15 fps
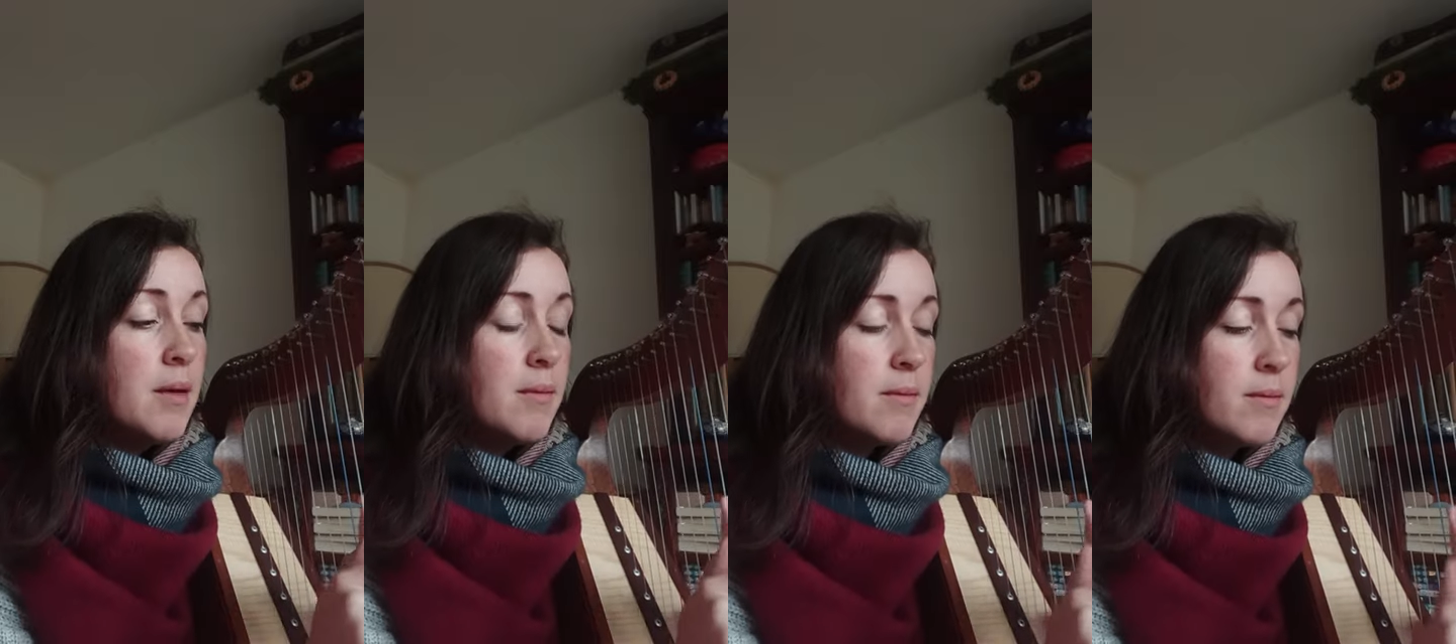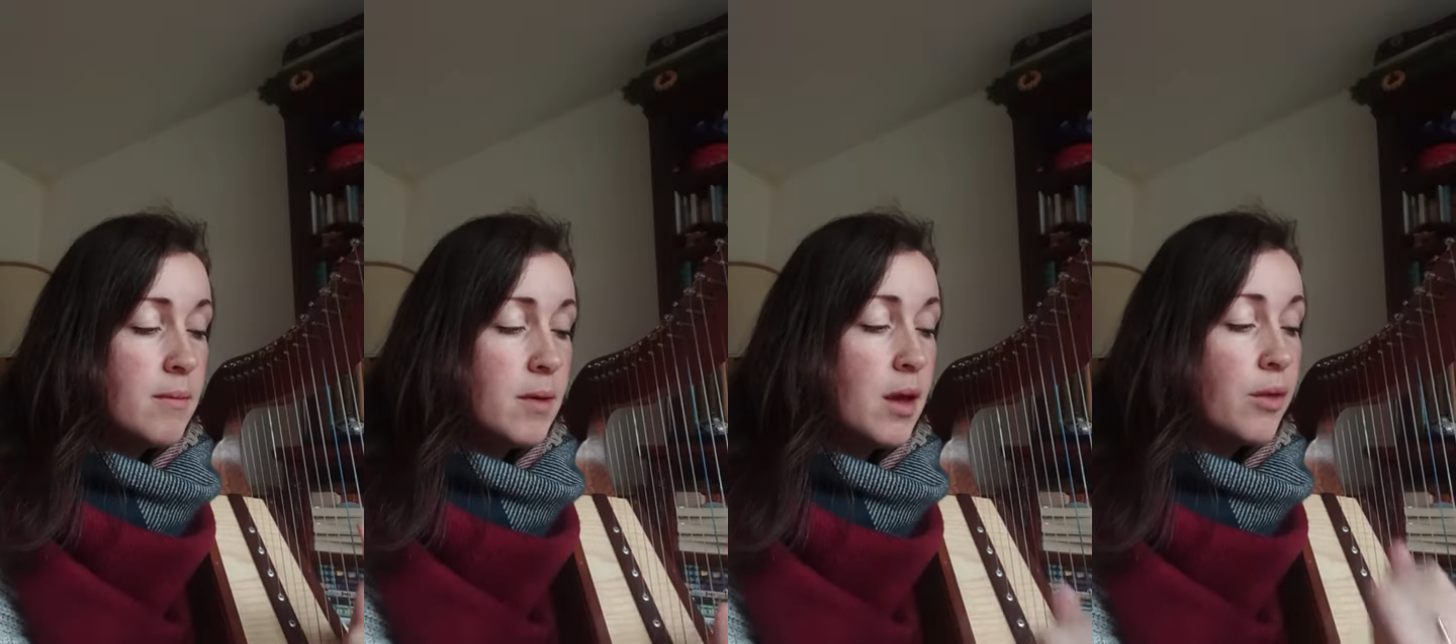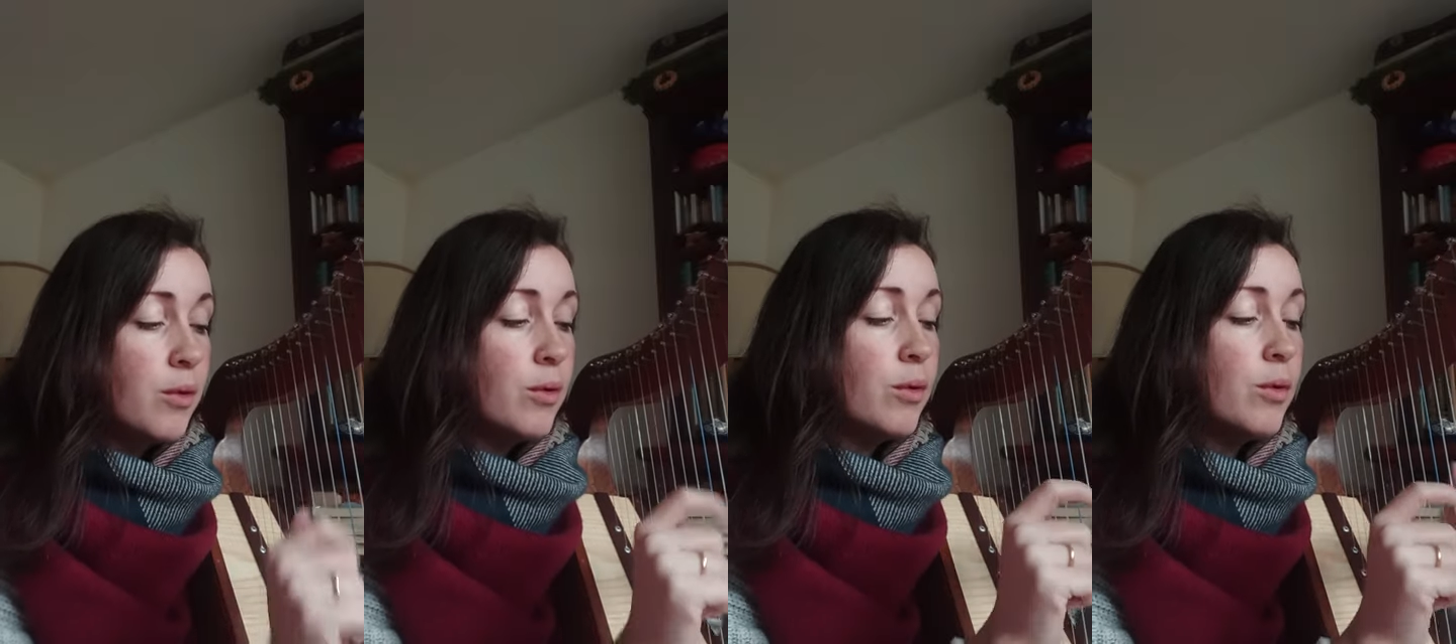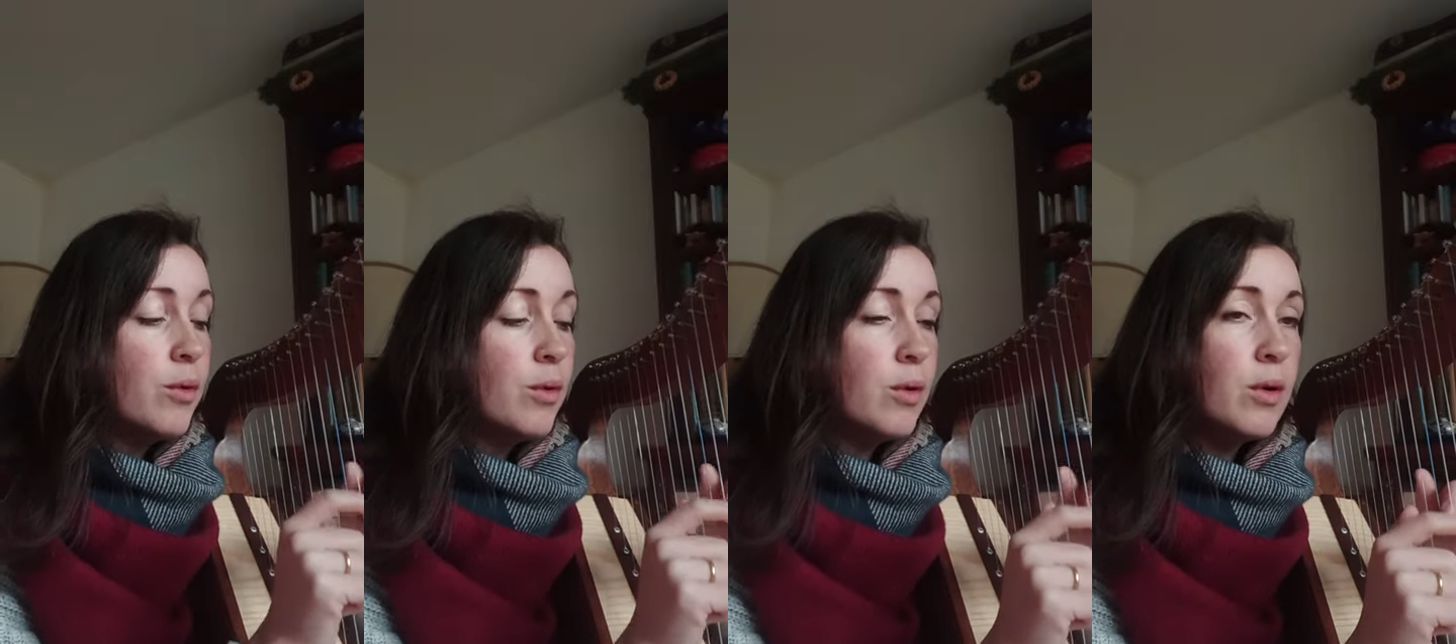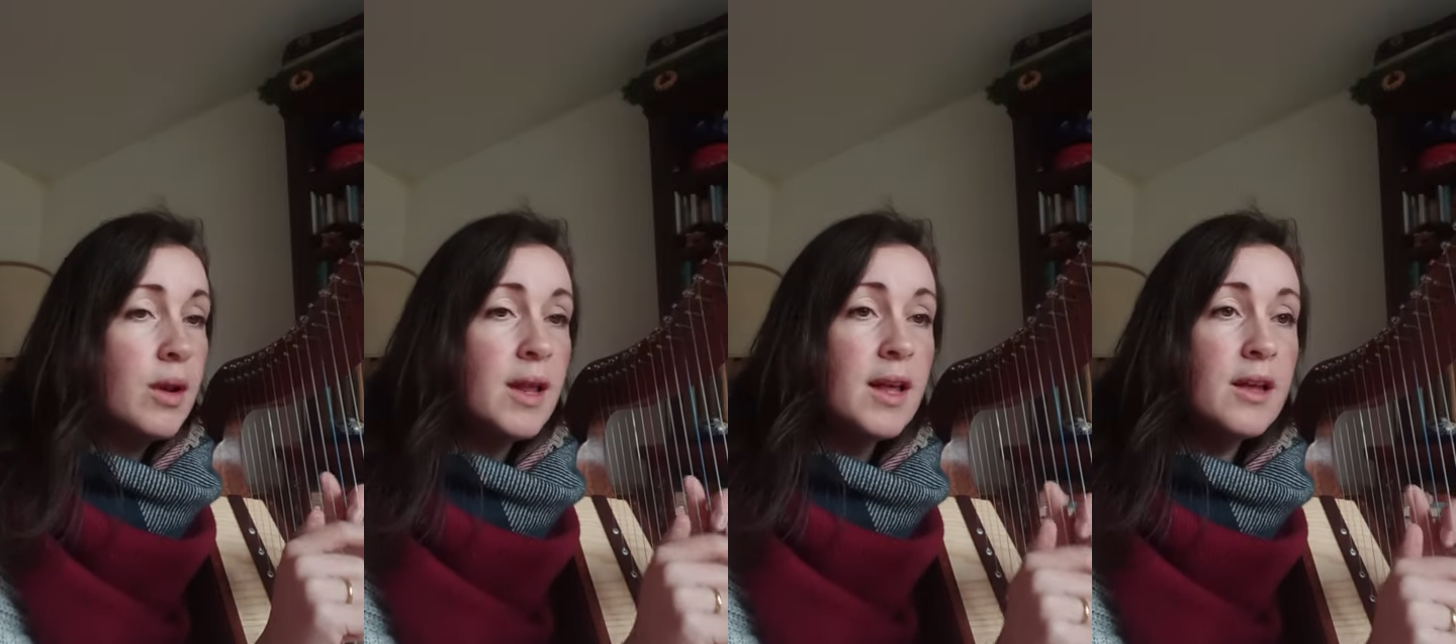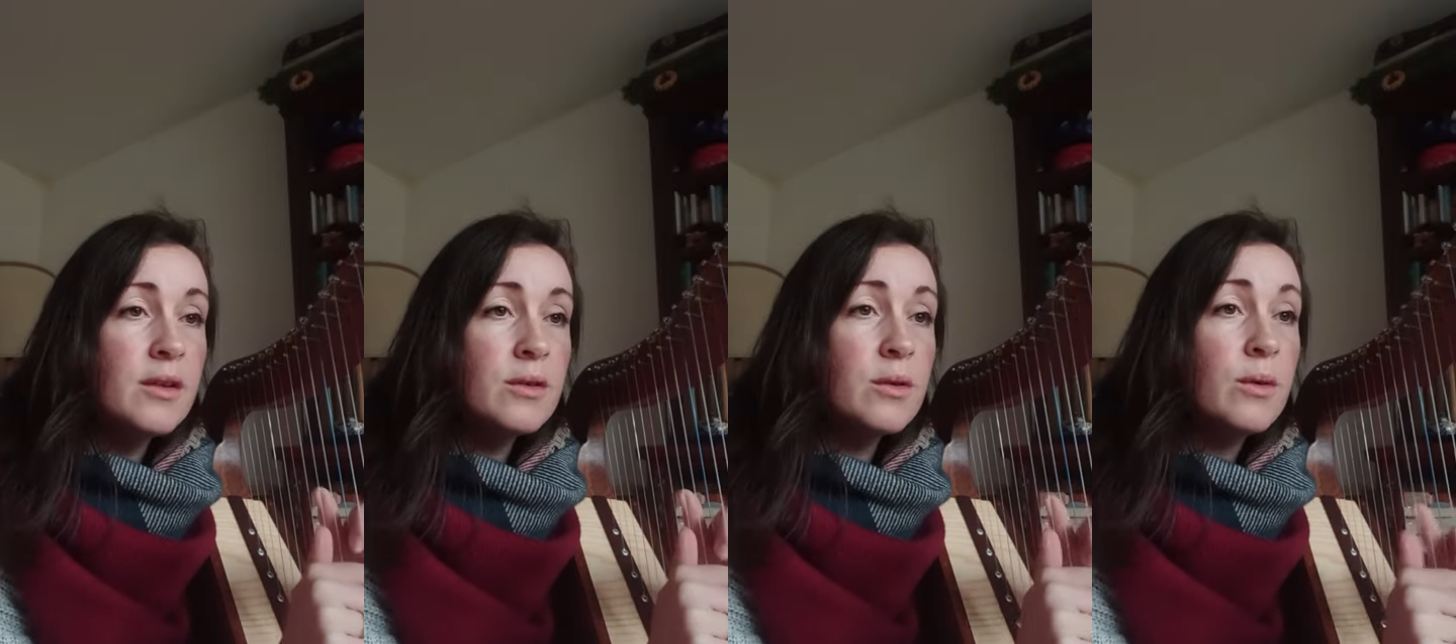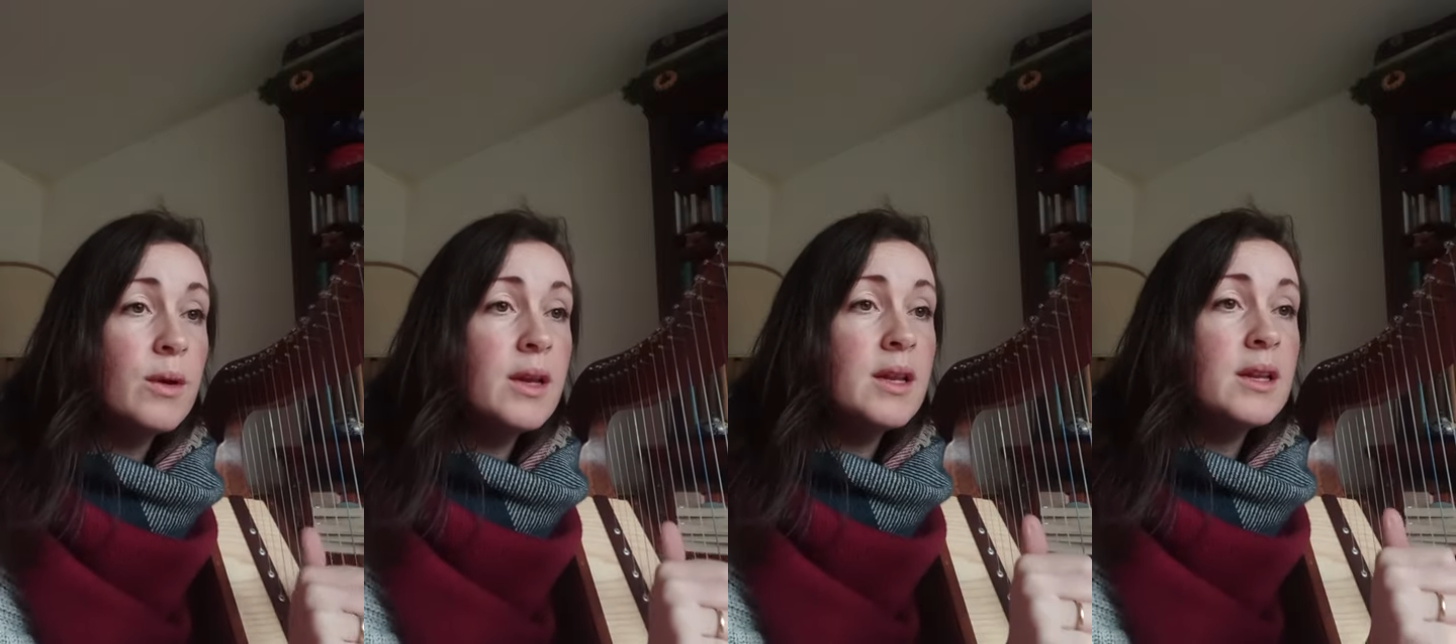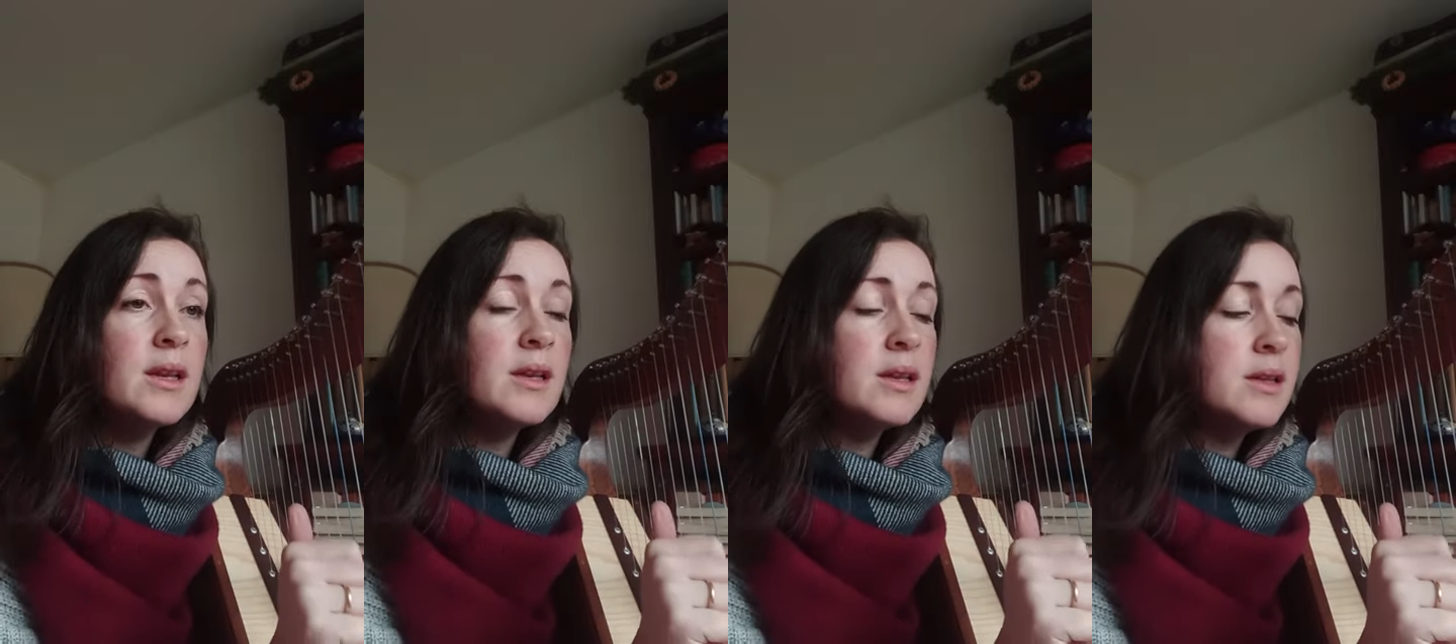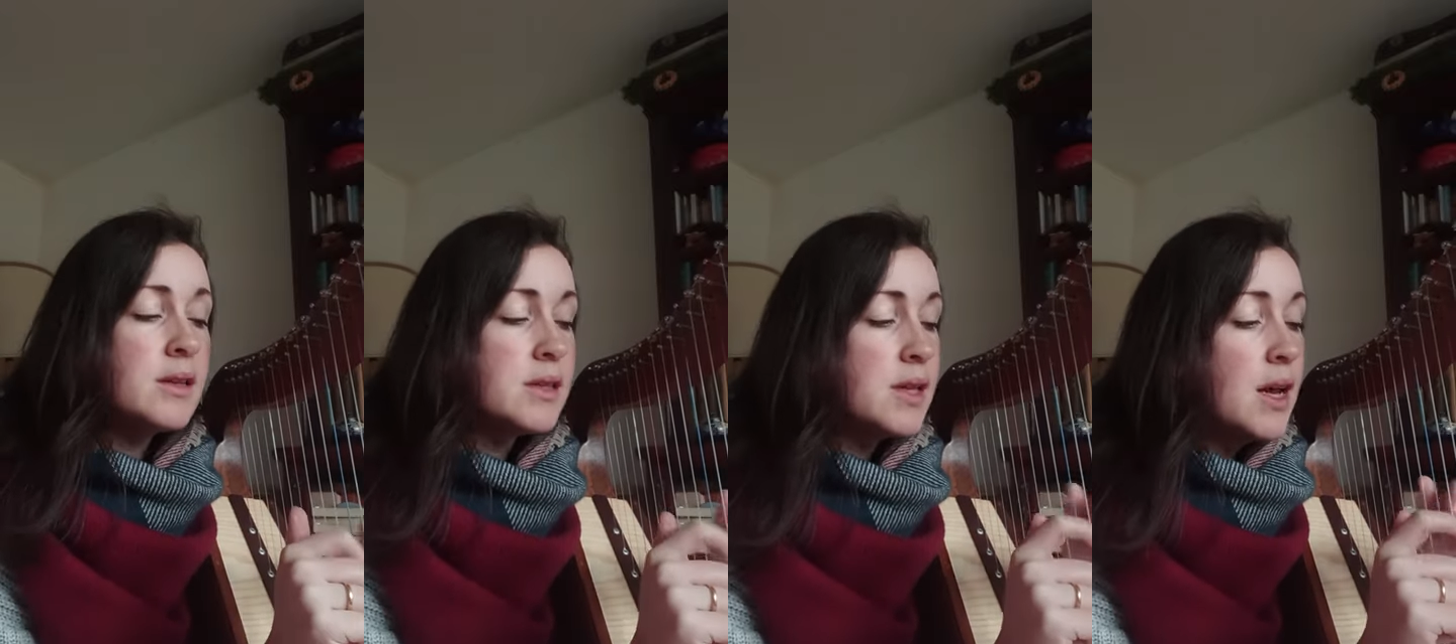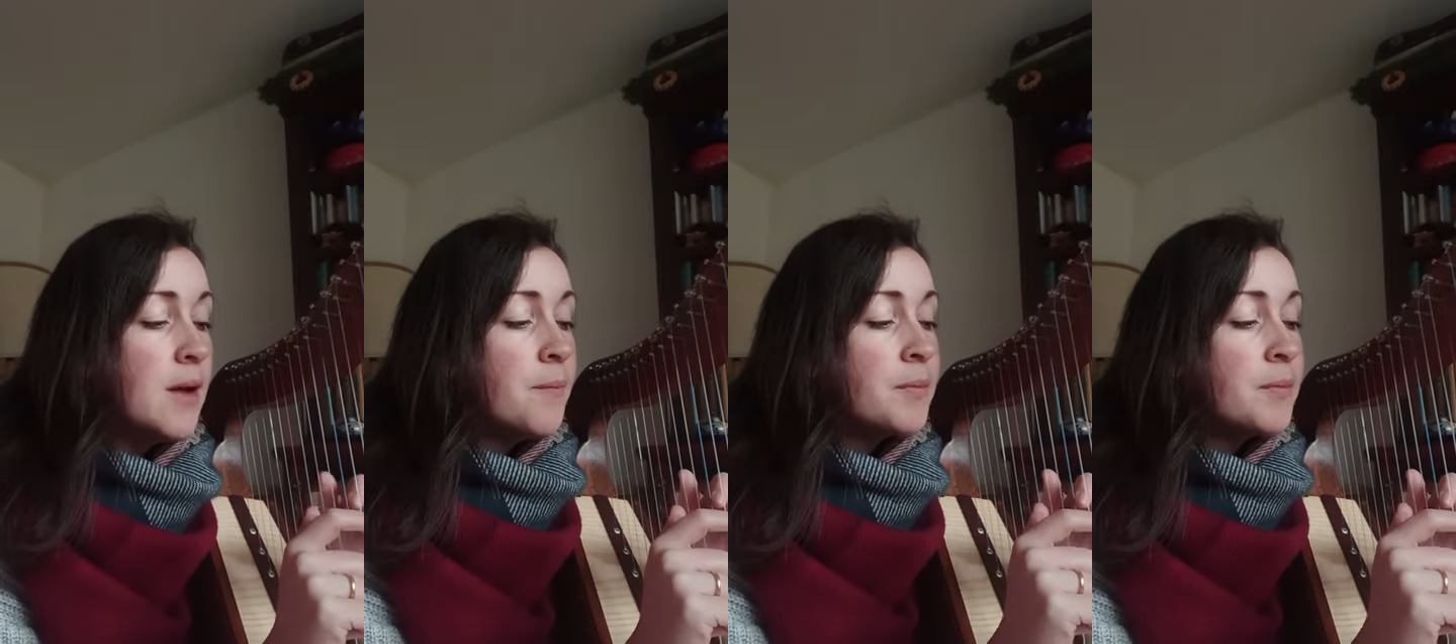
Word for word: Medhel and Gwyns,